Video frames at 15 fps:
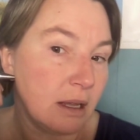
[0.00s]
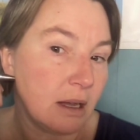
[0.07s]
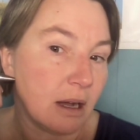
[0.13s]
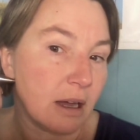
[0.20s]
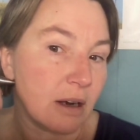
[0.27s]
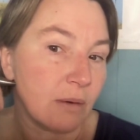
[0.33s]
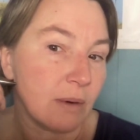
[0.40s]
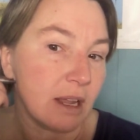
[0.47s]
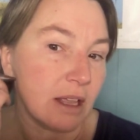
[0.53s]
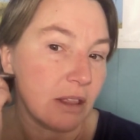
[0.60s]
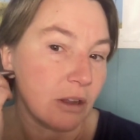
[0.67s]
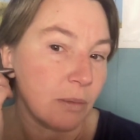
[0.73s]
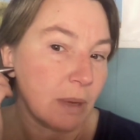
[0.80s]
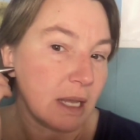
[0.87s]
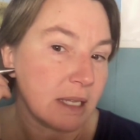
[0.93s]
on a
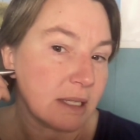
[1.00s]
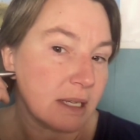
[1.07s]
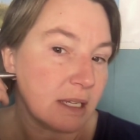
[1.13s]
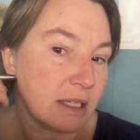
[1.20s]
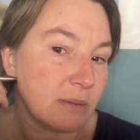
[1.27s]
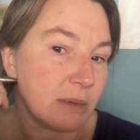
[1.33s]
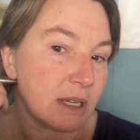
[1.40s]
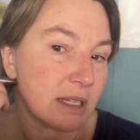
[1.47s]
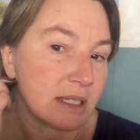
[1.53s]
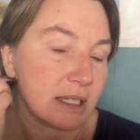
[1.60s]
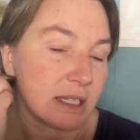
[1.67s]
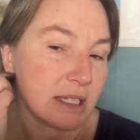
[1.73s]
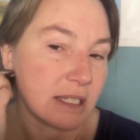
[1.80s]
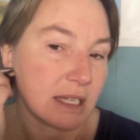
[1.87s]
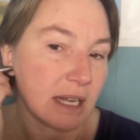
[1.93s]
regular basis, because this
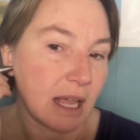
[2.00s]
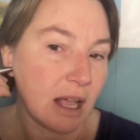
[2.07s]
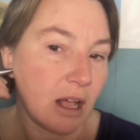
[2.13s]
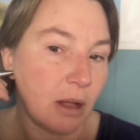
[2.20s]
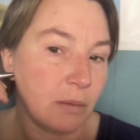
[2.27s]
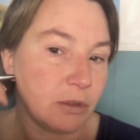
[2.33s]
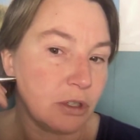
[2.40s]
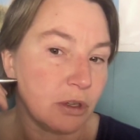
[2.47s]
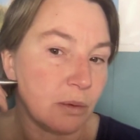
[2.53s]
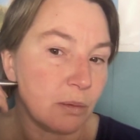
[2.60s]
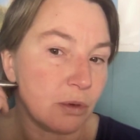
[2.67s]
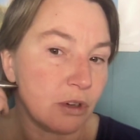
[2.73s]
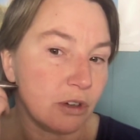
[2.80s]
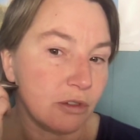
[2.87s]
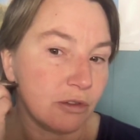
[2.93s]
is going to help to
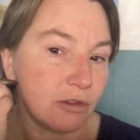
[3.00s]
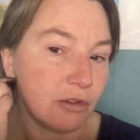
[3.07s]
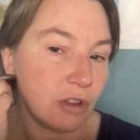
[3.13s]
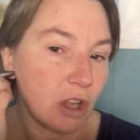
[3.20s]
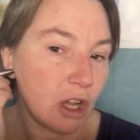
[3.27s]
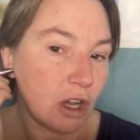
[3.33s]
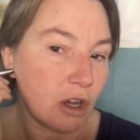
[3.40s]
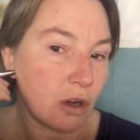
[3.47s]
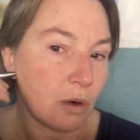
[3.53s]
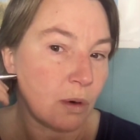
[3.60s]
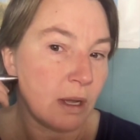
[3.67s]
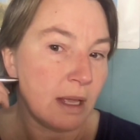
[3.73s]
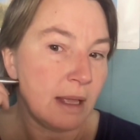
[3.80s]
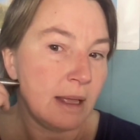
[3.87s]
improve flow,